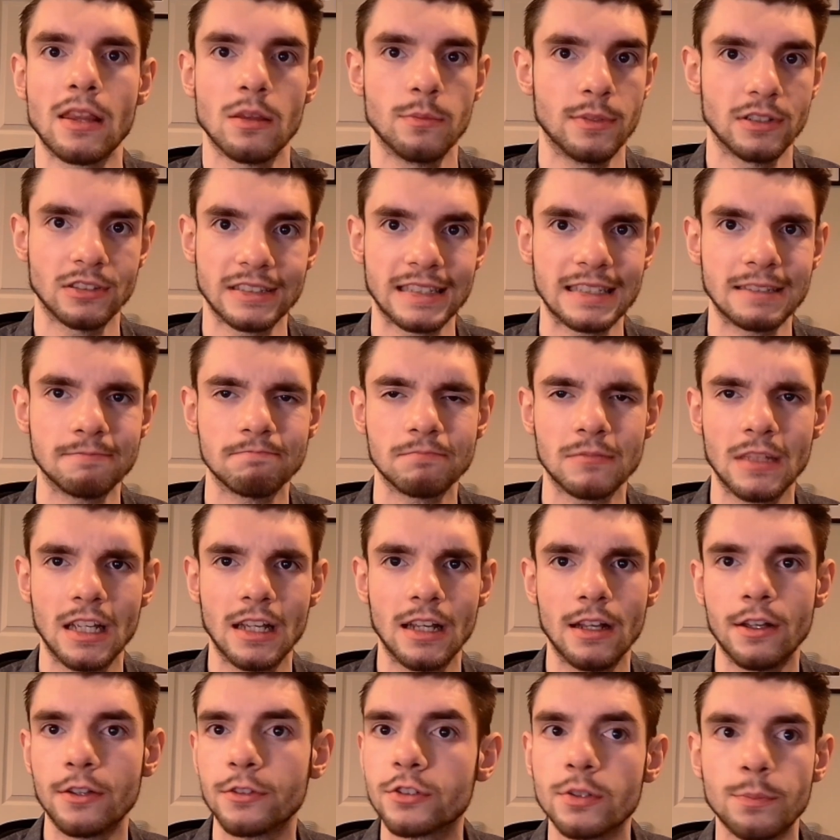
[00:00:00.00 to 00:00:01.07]
ability.
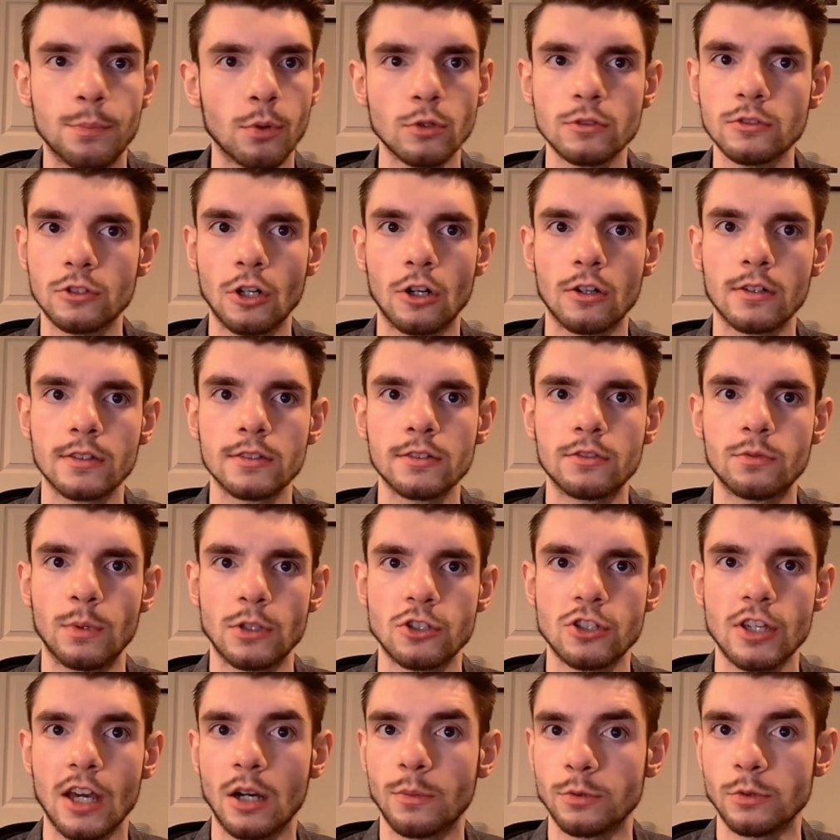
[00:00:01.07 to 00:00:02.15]
Support cards,
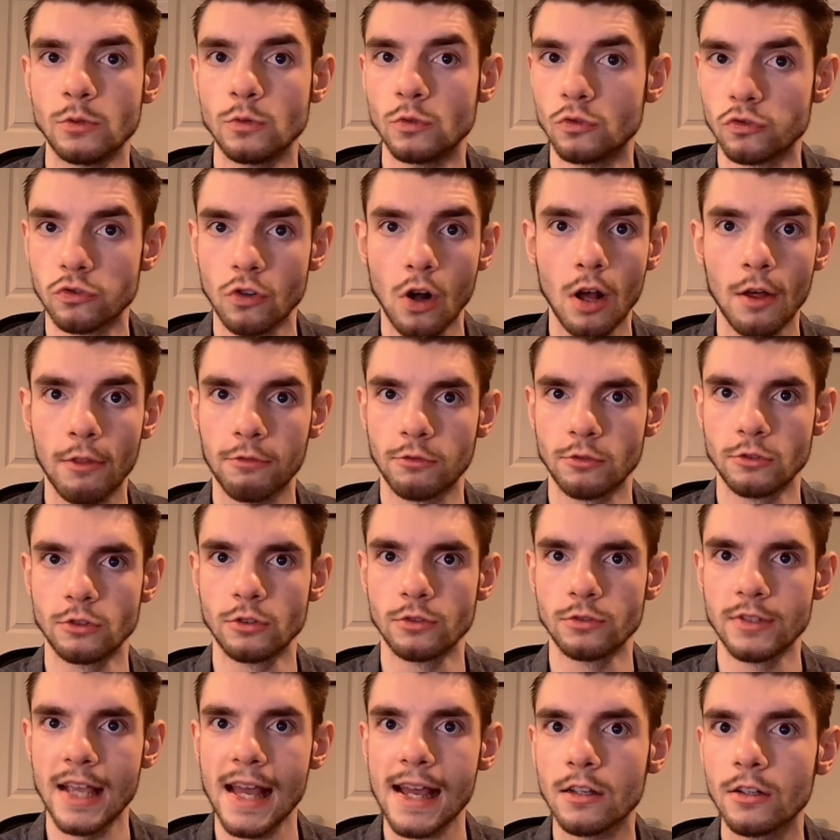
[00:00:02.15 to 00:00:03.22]
which help you draw through your
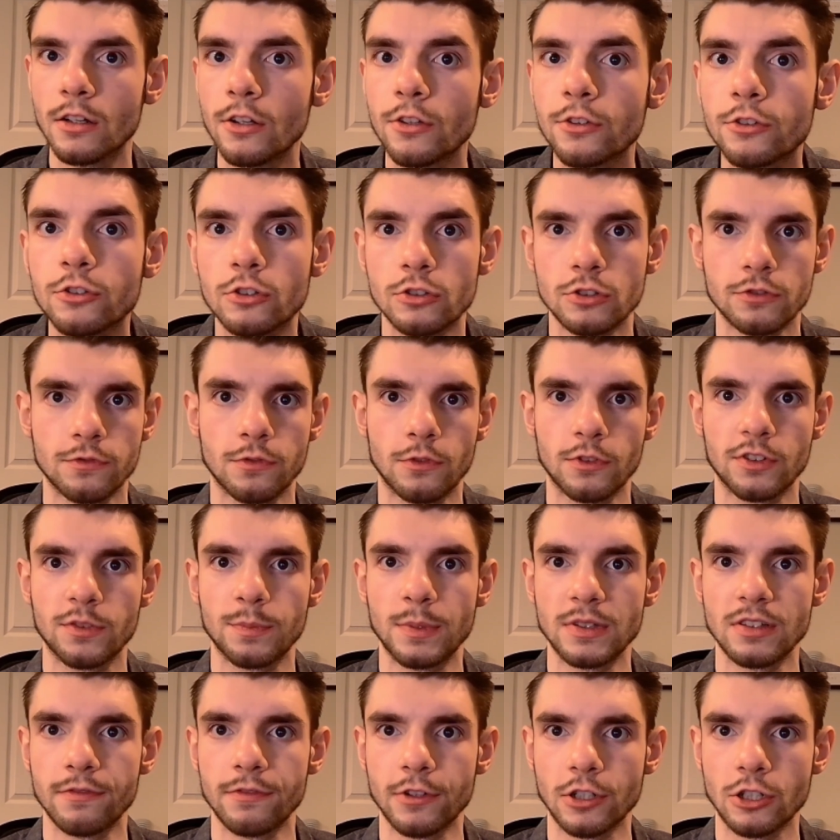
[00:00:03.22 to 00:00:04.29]
deck, search for
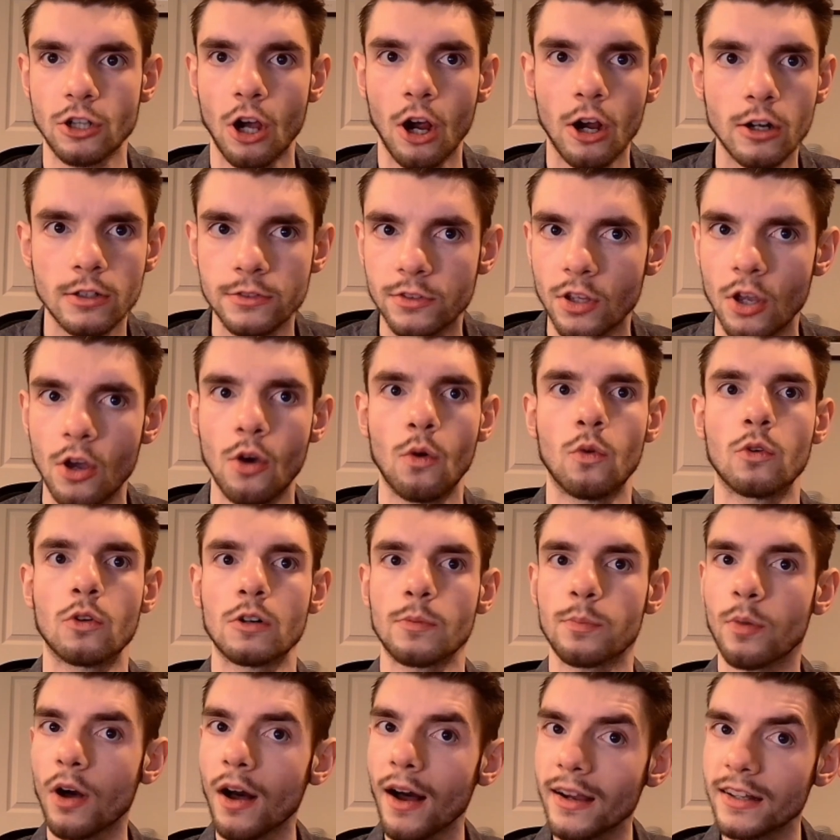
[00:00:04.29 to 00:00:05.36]
specific cards, or
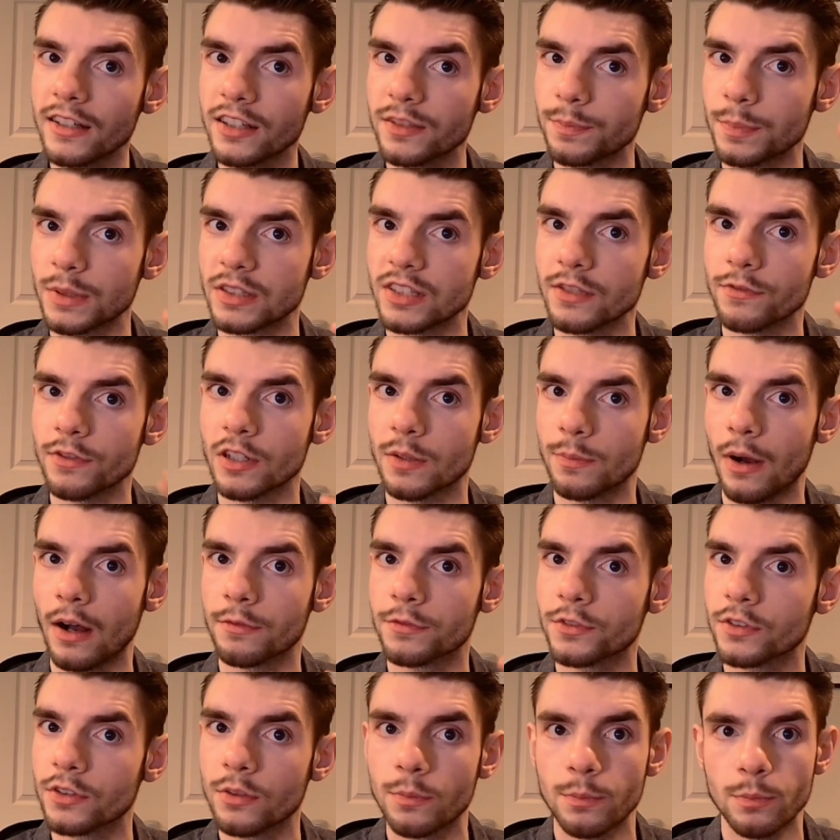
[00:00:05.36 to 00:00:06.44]
apply specific
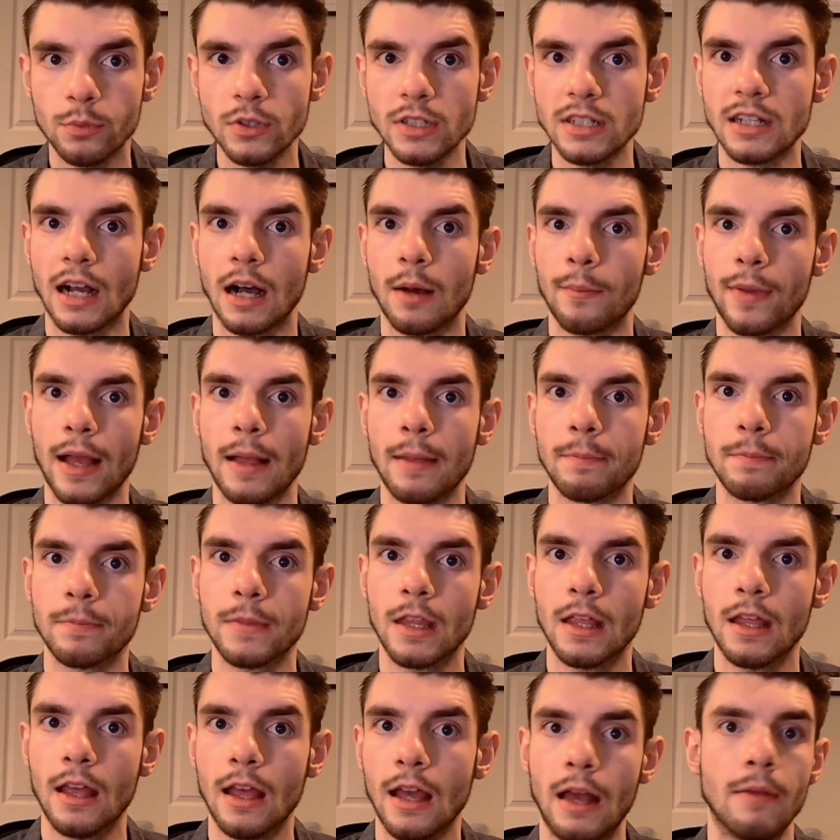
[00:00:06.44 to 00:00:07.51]
buffs pre-combat.
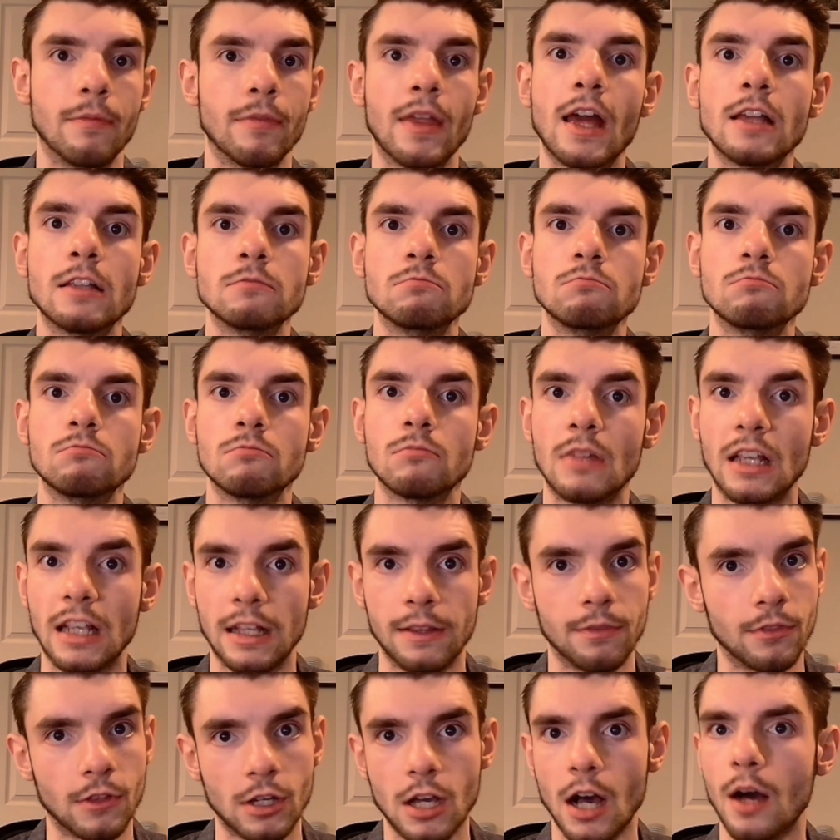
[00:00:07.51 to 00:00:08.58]
And then,
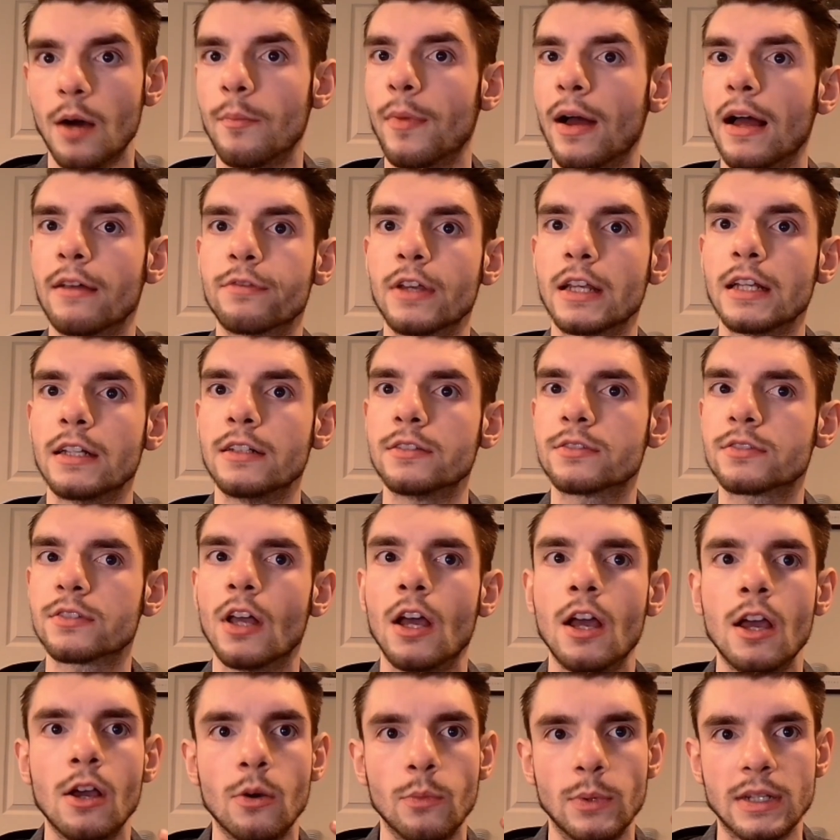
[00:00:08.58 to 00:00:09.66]
in the combat phase,
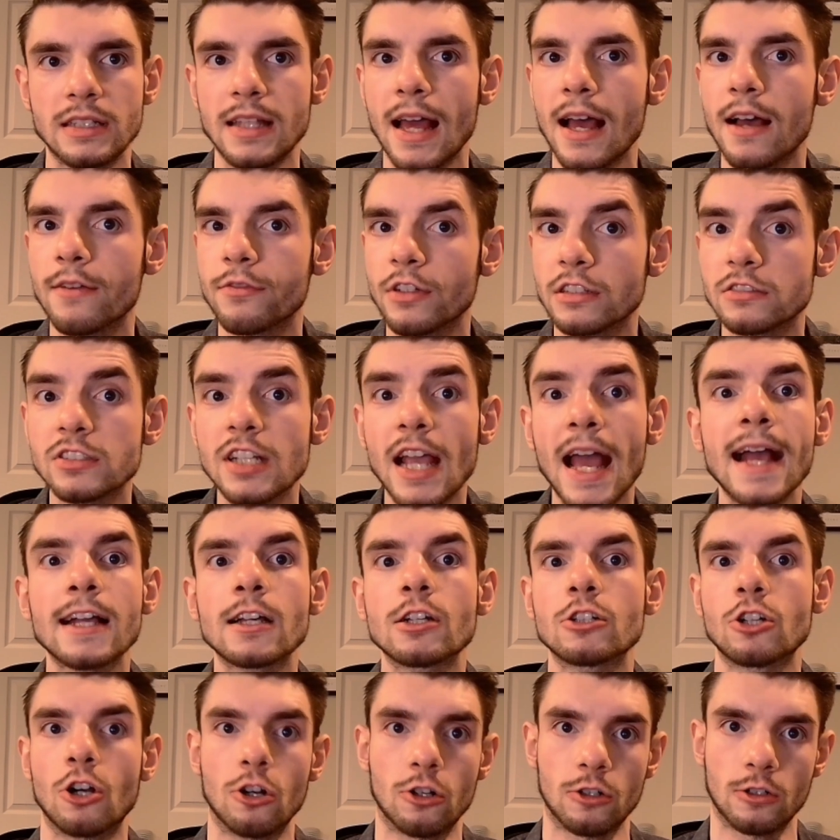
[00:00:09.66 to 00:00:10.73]
we can have
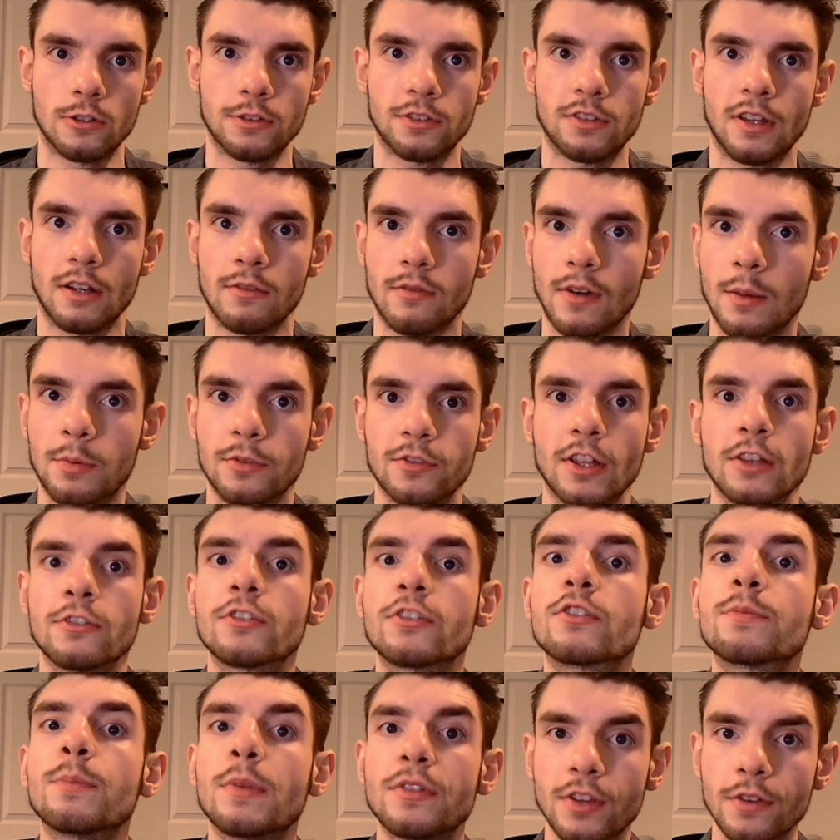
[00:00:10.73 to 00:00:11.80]
attack cards that represent
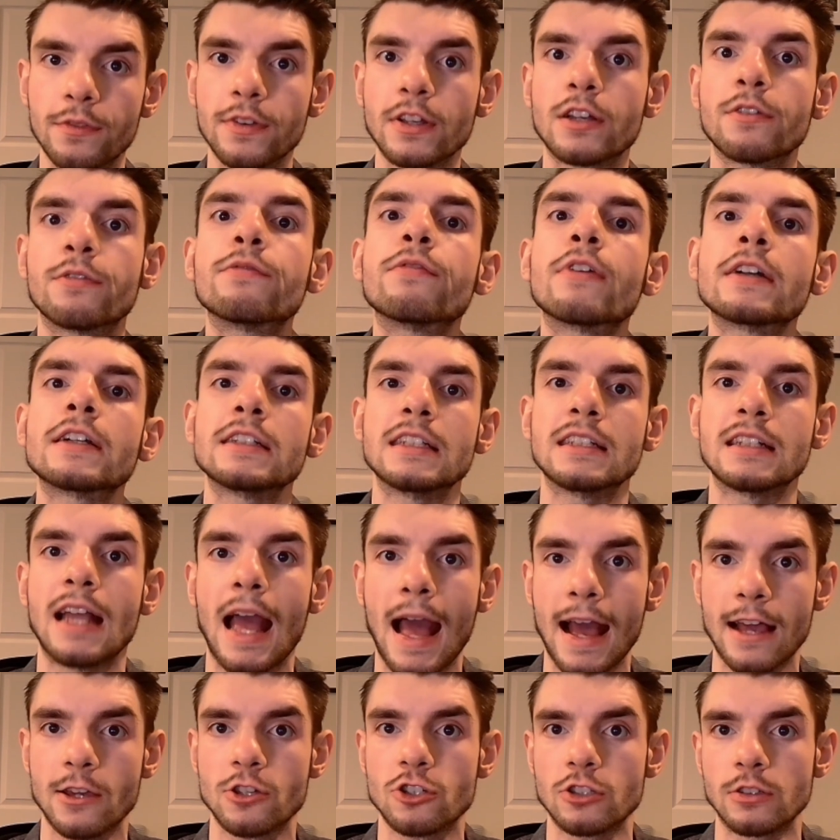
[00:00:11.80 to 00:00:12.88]
specific fighting
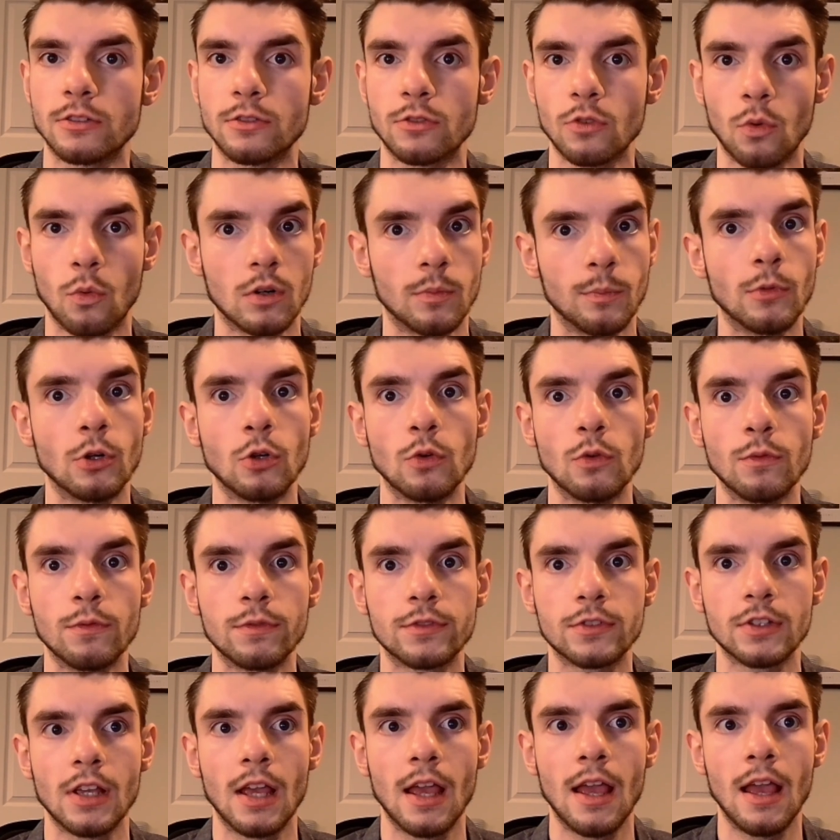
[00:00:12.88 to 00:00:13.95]
actions or moves.